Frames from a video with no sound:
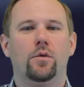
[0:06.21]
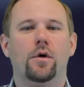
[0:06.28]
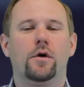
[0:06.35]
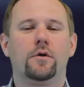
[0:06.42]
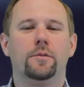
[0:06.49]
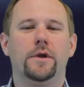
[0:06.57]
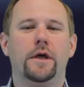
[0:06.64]

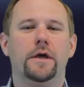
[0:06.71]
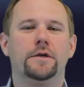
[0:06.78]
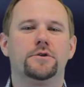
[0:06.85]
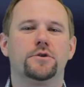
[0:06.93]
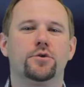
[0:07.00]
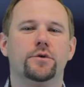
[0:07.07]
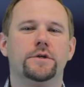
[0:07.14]
Welcome to
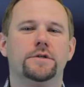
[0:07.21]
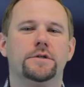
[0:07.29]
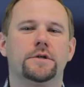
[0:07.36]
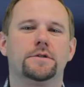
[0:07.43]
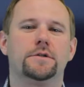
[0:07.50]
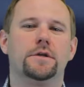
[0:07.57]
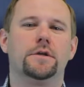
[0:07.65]

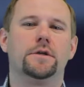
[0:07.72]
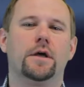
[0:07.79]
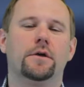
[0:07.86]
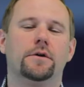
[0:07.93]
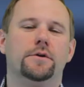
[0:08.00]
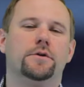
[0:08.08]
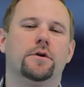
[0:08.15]
H360
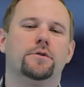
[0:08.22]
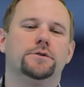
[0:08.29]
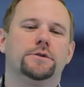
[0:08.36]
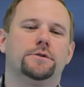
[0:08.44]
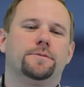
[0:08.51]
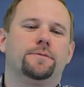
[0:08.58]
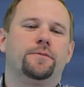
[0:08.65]
Daily
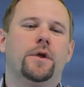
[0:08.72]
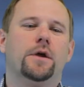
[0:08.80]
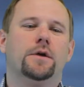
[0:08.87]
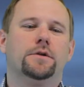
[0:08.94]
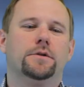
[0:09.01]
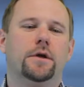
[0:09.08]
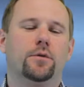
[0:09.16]
Dose.
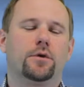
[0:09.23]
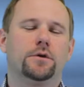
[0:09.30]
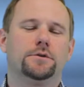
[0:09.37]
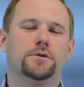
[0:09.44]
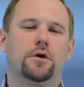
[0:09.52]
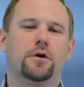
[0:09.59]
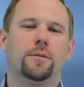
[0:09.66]
Today we're
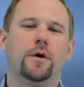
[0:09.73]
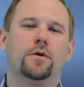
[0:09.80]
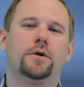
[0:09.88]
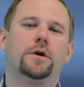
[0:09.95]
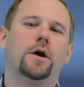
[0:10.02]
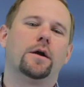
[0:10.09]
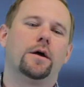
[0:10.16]
going to talk
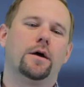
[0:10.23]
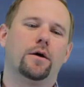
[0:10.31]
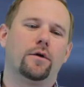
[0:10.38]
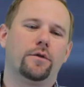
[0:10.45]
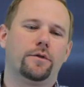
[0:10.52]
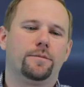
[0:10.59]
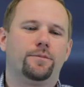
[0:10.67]
about gut
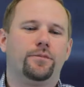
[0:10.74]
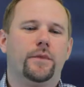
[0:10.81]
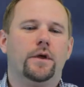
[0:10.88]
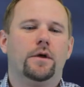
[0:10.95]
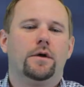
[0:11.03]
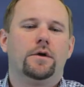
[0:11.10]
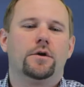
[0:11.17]
health.
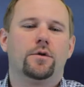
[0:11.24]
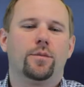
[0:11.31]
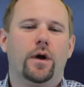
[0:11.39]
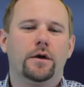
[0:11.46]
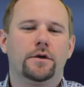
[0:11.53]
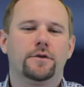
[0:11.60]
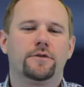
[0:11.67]
Your
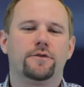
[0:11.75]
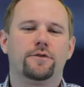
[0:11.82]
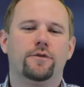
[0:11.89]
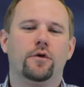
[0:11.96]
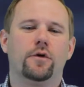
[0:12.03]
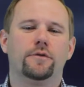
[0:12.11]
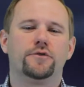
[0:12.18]
body is
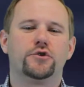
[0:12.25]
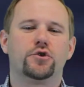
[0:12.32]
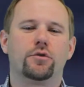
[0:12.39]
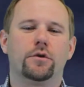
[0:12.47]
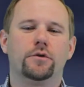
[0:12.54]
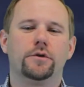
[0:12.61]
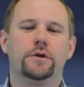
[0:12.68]
full of
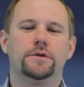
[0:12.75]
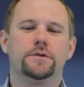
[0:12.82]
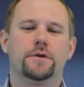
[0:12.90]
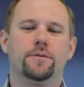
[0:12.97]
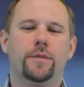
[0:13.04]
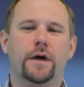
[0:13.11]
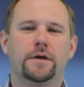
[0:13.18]
trillions
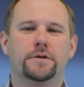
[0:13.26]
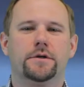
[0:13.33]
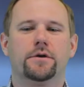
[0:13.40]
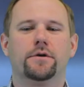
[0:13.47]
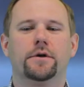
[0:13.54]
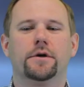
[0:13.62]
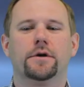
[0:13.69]
of
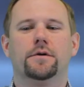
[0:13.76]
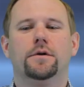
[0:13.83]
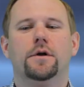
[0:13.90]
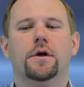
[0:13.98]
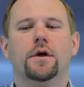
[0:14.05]
bacteria.